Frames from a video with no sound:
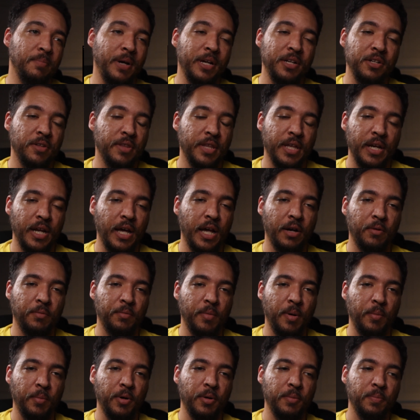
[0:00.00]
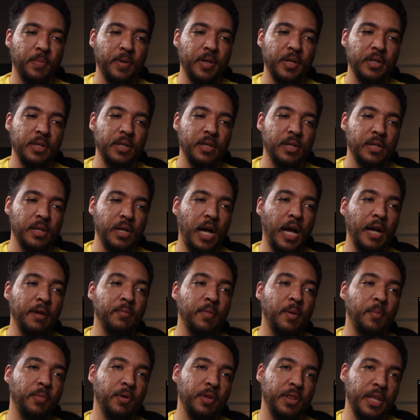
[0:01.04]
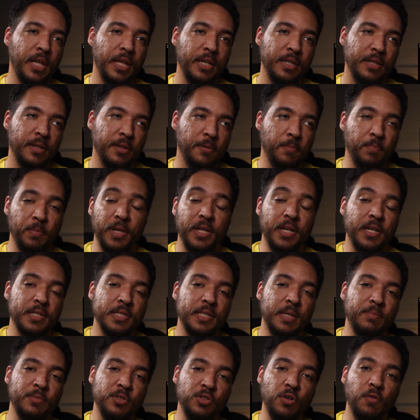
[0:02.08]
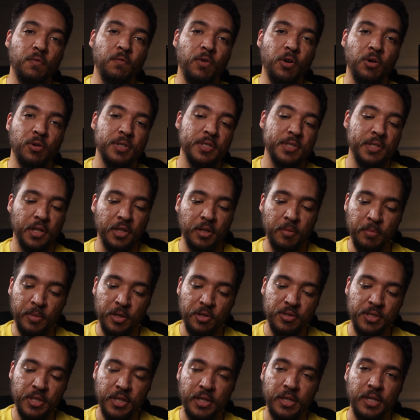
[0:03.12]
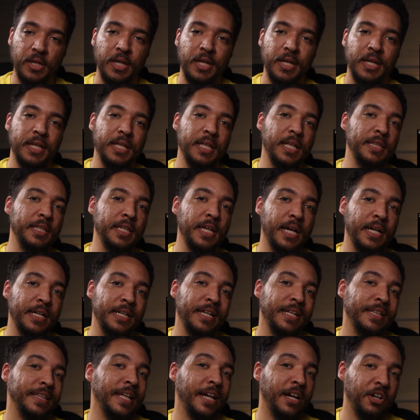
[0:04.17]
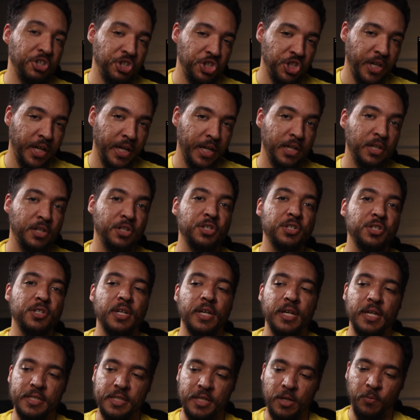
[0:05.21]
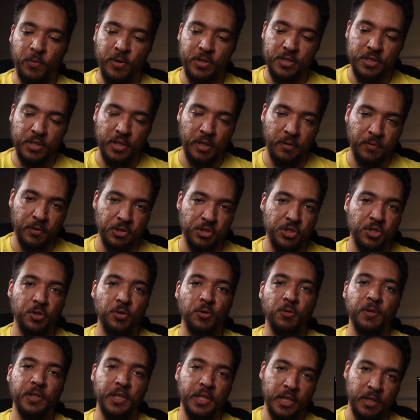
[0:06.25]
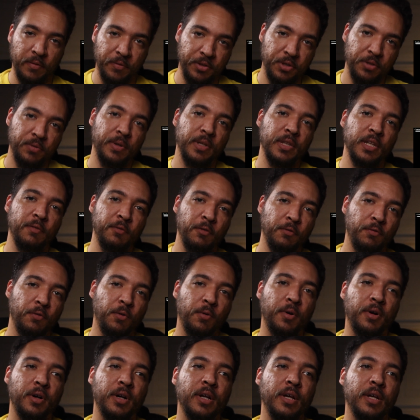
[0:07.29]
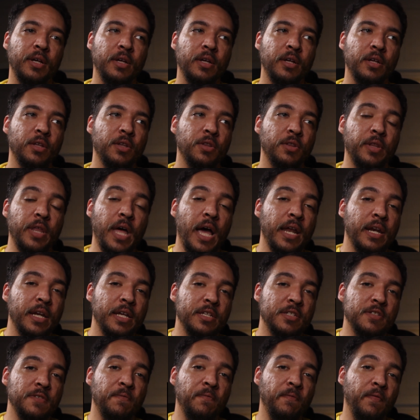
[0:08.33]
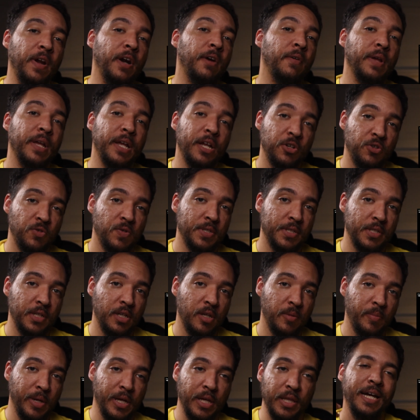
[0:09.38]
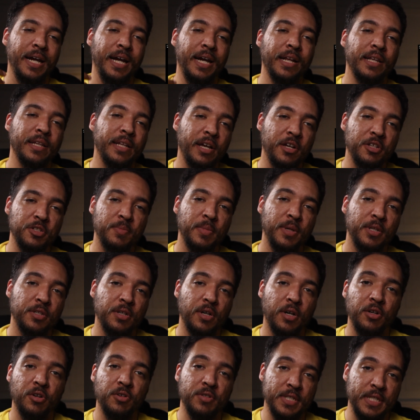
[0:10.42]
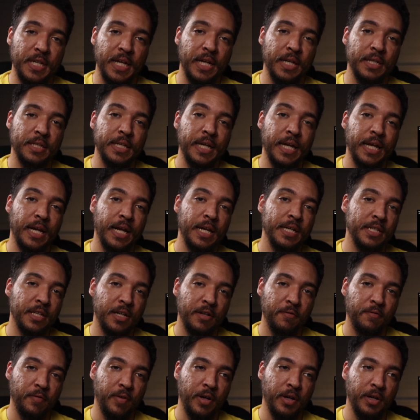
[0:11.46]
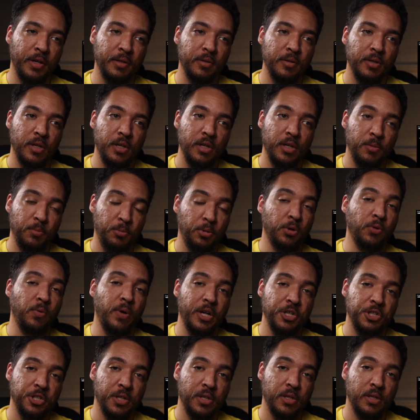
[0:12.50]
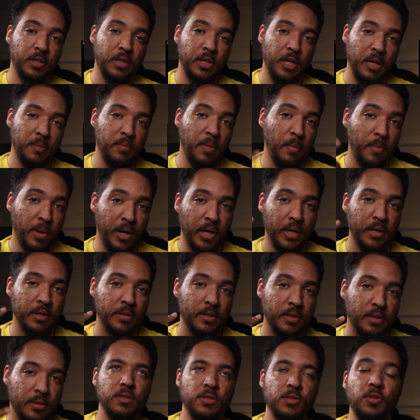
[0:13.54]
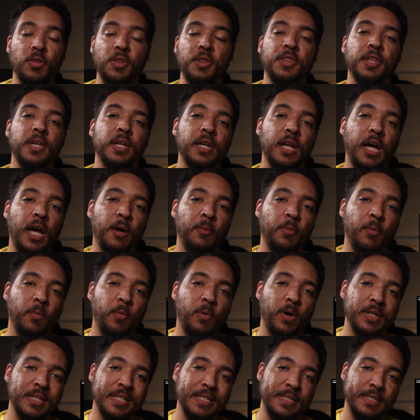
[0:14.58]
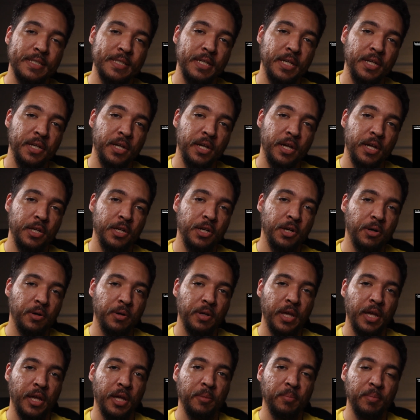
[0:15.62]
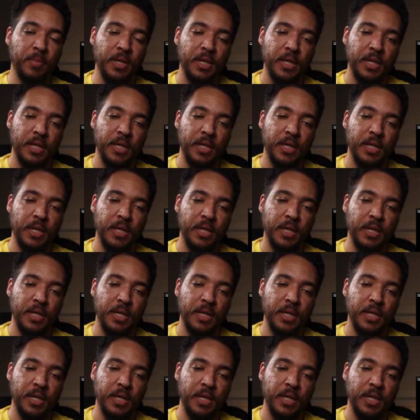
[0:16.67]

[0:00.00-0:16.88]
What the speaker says: do that, I don't remember, but I remember that because I'm so focused on the music, that the idea that it changed as I went to level 2 and then level 3 and level 4, that is very interesting to me, and it allows me to understand and identify progression in my mind. So the thing I would want to see in your game